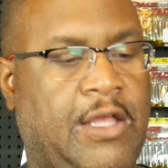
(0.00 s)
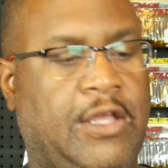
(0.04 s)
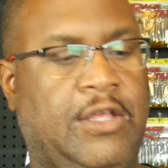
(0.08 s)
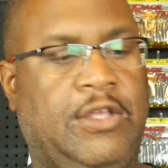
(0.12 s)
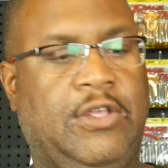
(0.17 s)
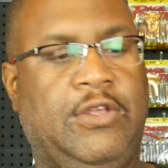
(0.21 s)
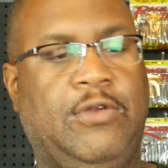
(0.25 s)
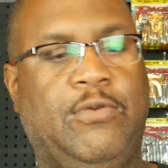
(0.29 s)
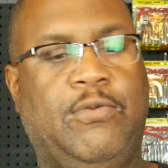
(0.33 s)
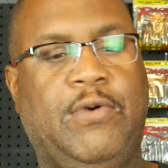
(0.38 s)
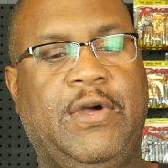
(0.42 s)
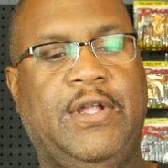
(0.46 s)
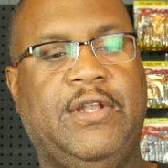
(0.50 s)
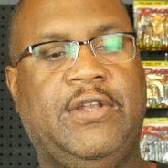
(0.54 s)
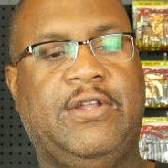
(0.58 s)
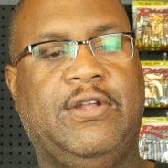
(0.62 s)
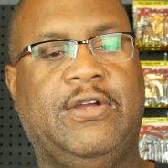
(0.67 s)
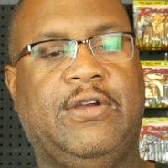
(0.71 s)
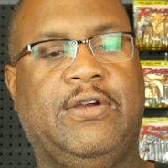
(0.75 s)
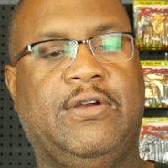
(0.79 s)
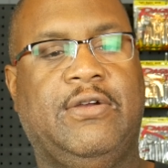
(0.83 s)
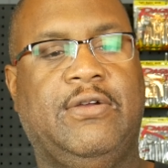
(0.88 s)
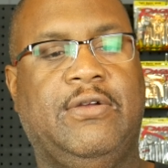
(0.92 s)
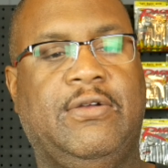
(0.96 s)
You
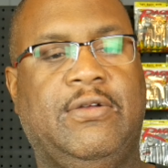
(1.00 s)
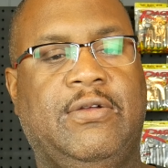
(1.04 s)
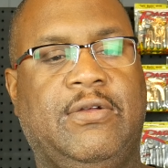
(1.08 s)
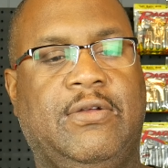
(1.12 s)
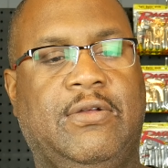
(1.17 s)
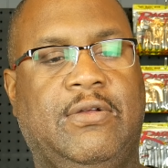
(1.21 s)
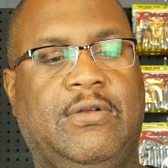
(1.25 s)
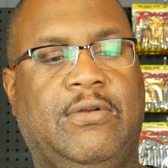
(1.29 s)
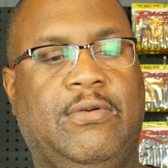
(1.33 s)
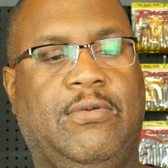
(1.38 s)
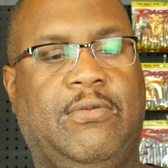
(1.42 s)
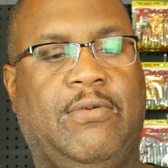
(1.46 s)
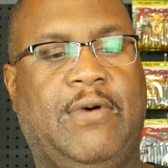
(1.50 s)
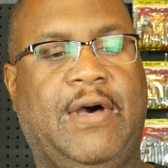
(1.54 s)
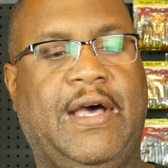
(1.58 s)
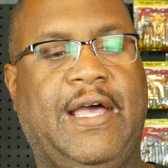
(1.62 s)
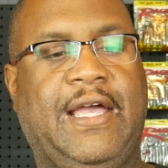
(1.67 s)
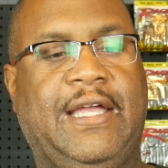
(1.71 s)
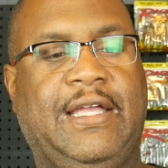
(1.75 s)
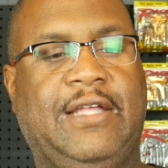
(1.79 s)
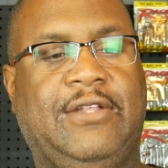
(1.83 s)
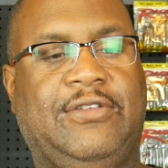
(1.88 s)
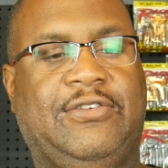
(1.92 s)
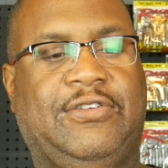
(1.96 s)
wonder why
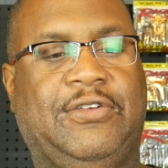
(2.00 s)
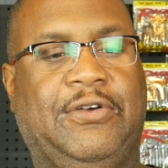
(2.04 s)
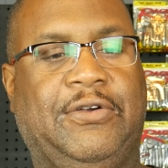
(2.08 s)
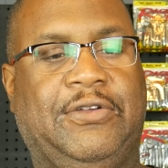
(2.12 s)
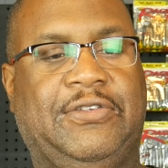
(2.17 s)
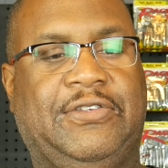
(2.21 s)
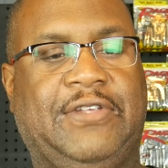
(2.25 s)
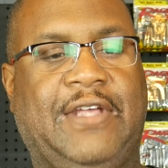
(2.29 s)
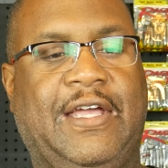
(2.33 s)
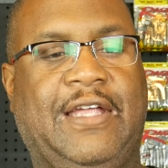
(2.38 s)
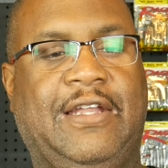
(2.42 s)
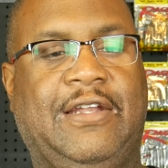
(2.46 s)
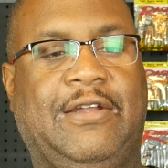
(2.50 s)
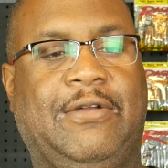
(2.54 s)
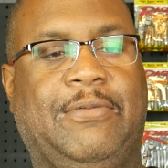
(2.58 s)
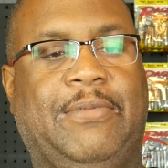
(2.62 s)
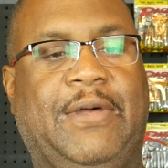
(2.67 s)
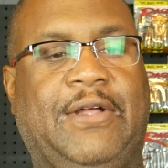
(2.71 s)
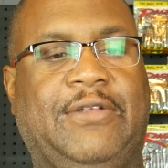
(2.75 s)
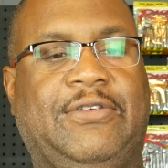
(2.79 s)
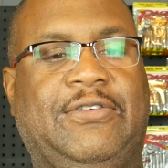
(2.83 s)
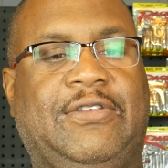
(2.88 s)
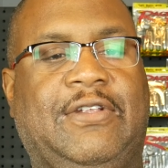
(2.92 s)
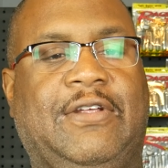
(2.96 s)
I get so excited
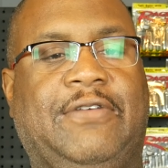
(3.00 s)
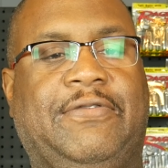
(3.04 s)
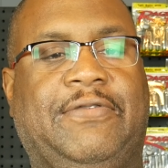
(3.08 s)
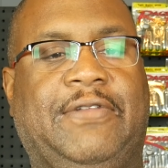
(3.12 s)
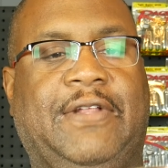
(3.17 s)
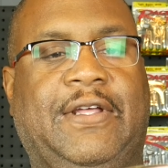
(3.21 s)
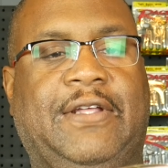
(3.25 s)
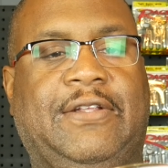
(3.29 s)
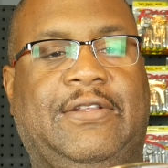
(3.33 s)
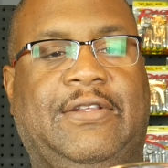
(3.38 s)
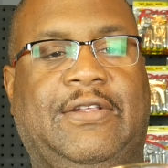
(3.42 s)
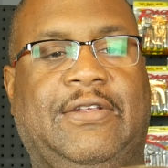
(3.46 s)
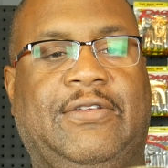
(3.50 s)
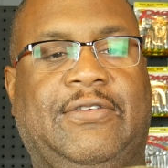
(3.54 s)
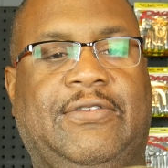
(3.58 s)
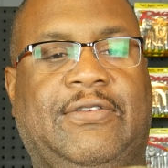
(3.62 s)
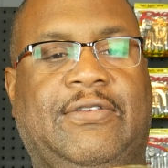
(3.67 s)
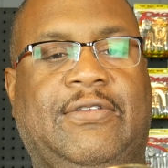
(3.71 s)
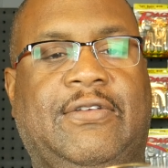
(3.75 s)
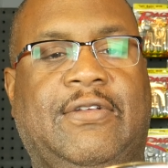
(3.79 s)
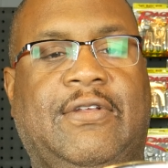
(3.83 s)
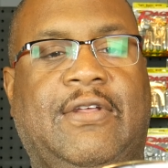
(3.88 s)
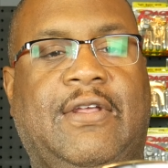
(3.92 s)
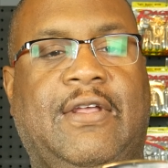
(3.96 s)
about stuff like
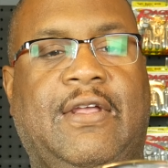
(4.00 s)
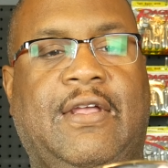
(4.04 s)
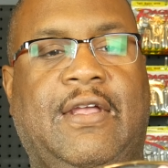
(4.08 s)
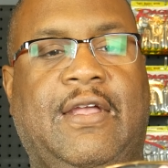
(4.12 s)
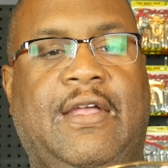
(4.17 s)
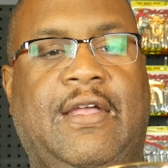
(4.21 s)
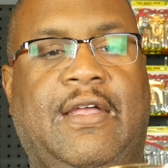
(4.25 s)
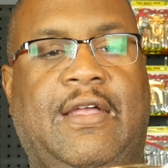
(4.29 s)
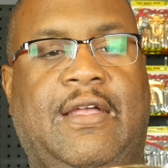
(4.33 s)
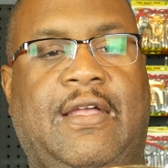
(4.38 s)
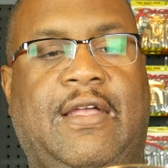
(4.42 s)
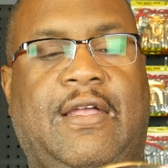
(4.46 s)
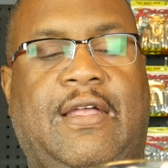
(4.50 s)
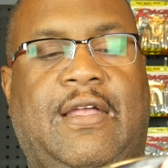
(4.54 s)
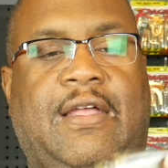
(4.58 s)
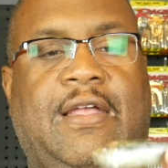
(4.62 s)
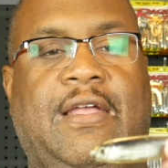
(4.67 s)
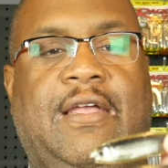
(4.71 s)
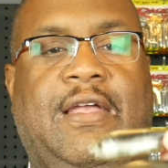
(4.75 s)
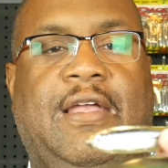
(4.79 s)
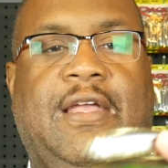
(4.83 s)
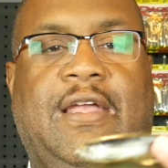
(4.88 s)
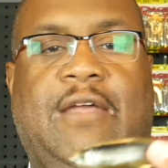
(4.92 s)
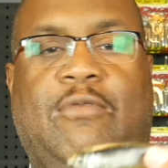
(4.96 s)
this,
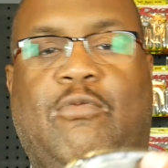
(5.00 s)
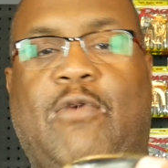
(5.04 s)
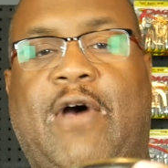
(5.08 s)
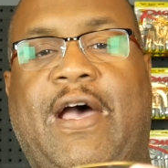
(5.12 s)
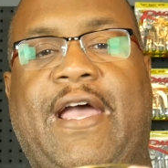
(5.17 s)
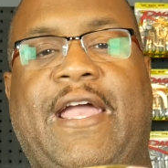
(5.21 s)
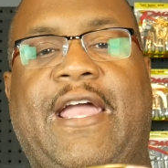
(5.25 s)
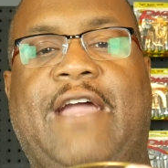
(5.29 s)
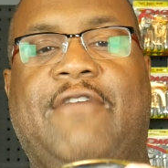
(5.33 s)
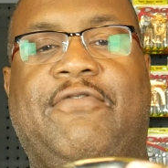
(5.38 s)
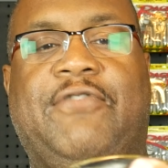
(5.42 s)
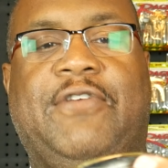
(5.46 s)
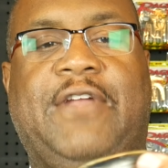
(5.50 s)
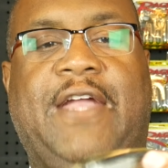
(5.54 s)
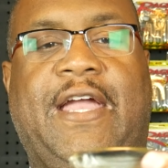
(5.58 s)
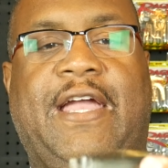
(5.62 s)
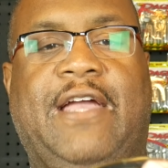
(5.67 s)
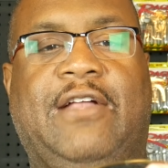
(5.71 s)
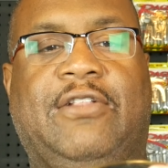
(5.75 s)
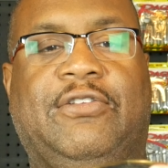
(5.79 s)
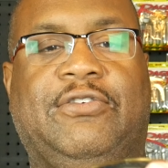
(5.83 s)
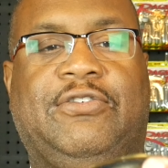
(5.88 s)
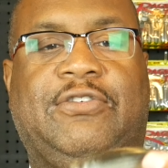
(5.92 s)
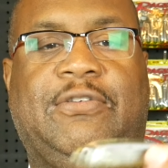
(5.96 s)
and why every
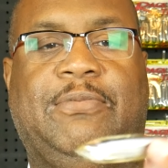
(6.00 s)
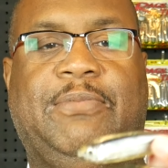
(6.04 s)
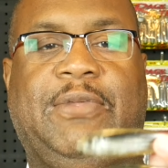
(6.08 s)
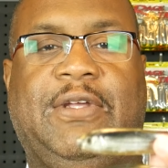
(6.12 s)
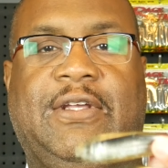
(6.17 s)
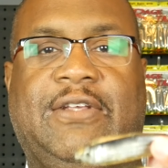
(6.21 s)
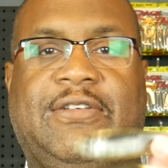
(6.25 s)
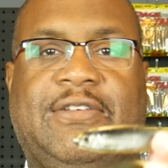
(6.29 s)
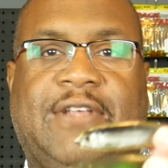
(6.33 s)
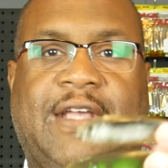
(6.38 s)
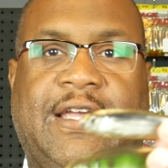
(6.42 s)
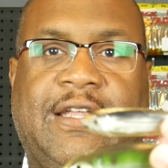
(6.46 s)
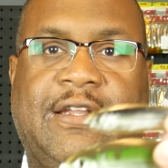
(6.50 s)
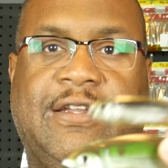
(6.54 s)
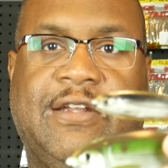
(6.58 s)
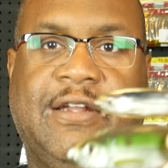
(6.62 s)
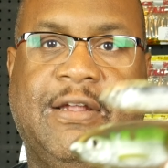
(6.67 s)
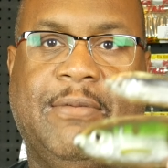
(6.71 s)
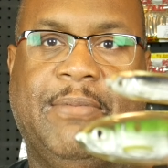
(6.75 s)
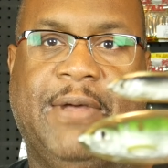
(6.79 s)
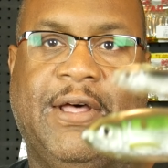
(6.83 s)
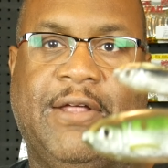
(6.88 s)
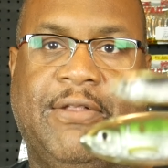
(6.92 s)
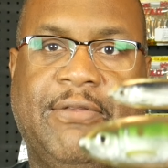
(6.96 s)
angler should be excited
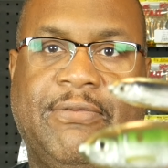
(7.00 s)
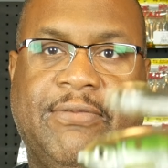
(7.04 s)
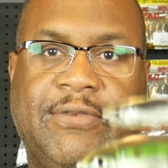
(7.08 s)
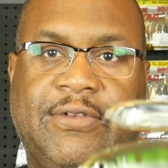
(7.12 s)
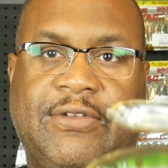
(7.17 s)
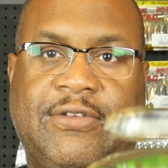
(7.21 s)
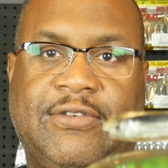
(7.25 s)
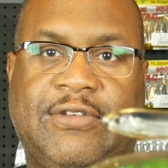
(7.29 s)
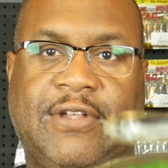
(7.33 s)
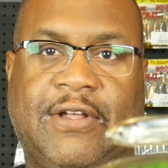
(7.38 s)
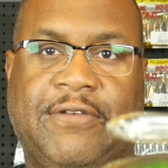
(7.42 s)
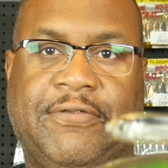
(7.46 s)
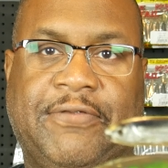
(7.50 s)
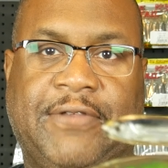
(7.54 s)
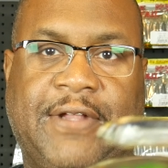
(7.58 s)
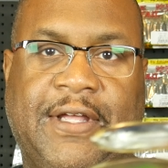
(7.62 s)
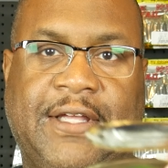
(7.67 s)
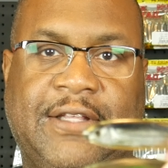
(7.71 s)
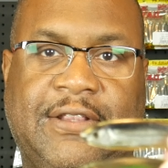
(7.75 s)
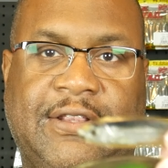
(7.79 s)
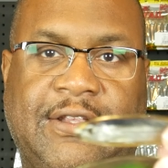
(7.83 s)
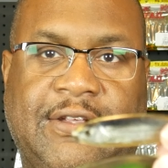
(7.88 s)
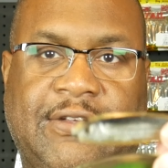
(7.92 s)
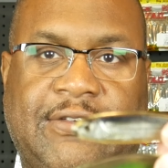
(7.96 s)
about stuff
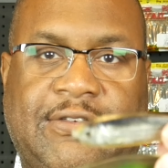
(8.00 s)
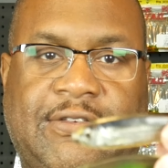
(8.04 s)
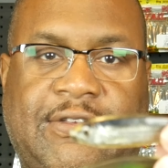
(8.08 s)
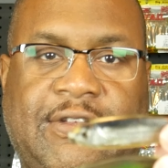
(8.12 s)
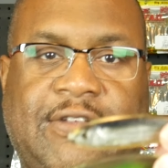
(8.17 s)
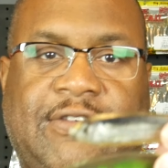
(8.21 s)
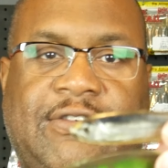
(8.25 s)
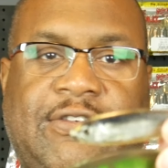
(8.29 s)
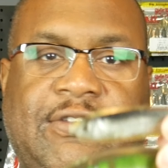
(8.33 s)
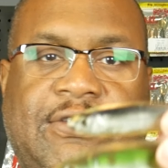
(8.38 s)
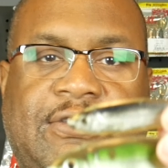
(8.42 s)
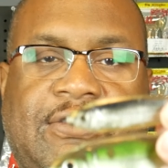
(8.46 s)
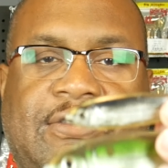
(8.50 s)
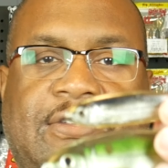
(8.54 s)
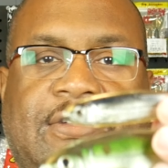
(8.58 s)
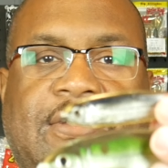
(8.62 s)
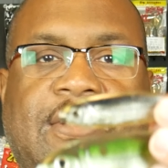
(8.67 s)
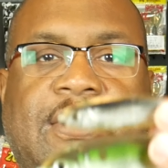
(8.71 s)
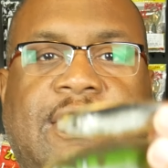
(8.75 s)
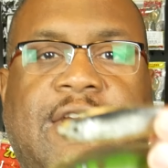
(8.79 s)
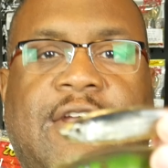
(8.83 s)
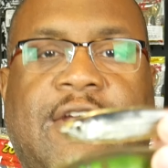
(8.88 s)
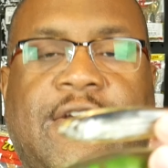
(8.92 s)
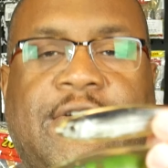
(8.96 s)
like this. This is,
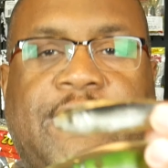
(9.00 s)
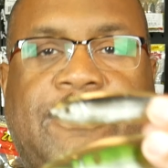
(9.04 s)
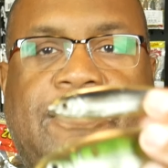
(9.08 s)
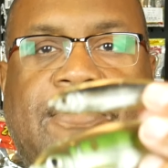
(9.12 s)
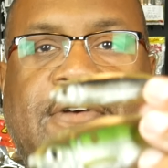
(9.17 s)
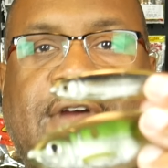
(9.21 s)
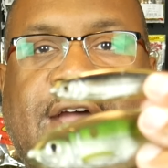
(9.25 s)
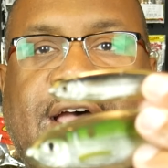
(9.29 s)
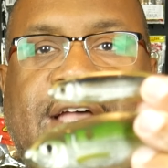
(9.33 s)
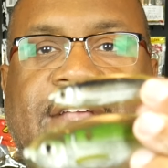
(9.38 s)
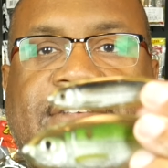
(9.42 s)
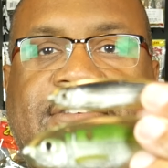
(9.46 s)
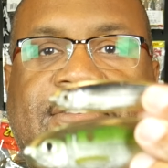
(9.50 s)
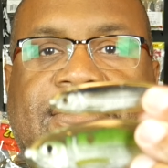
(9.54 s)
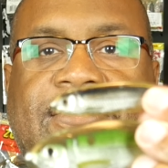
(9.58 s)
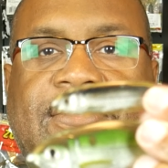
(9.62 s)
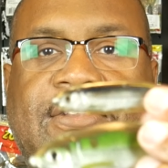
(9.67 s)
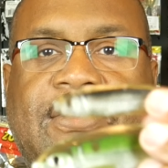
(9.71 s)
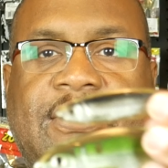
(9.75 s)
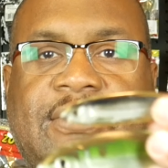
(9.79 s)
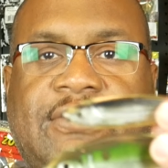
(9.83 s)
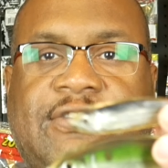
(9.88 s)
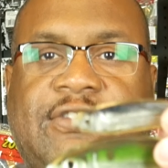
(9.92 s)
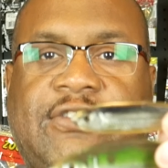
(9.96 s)
for us,
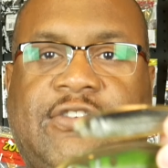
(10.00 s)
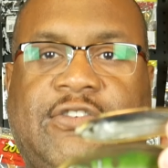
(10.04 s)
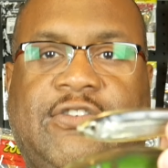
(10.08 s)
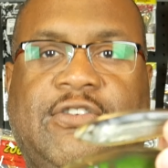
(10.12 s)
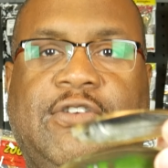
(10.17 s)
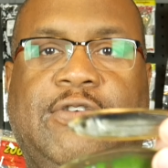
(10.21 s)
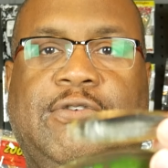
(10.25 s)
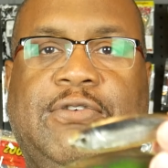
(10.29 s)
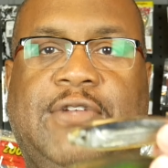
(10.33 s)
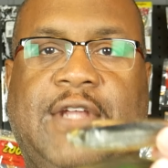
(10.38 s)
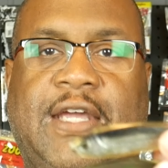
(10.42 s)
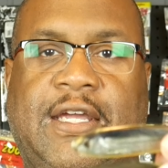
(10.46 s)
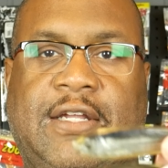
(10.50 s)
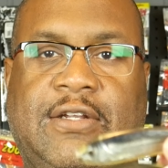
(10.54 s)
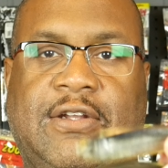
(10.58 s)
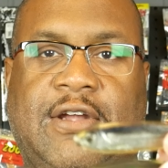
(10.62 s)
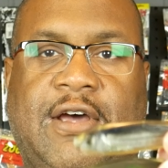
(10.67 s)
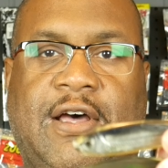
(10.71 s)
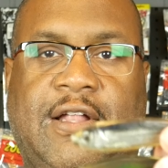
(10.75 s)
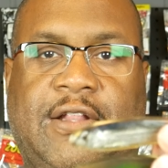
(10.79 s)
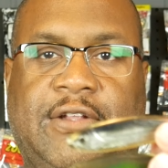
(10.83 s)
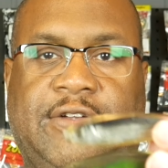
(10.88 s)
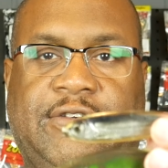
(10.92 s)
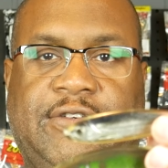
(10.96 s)
this is new
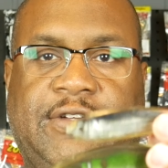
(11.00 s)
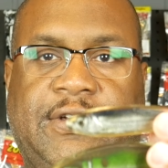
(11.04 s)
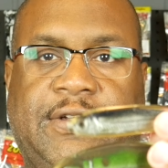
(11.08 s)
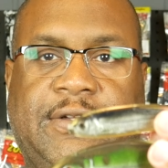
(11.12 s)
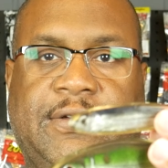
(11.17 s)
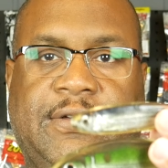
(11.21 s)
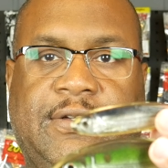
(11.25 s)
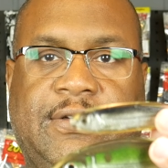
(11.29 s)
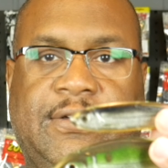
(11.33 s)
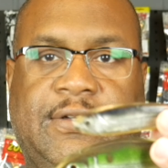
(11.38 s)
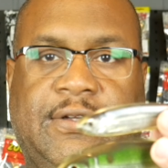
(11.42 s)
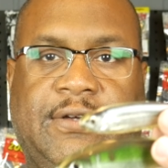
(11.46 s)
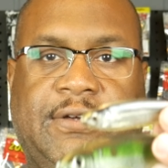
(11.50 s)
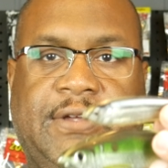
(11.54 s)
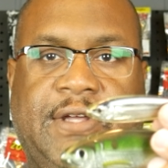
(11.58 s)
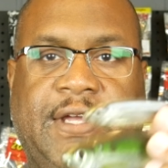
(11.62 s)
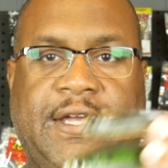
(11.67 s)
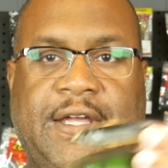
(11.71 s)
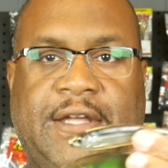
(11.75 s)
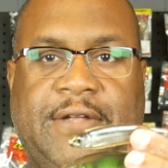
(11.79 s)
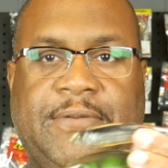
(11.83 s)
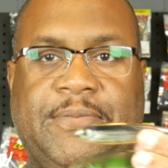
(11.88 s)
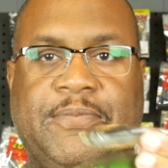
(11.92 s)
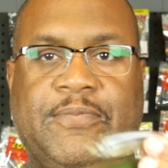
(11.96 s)
technology,
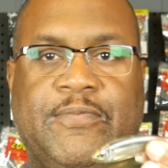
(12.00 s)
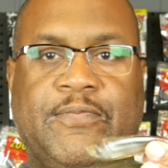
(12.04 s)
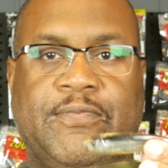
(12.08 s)
okay?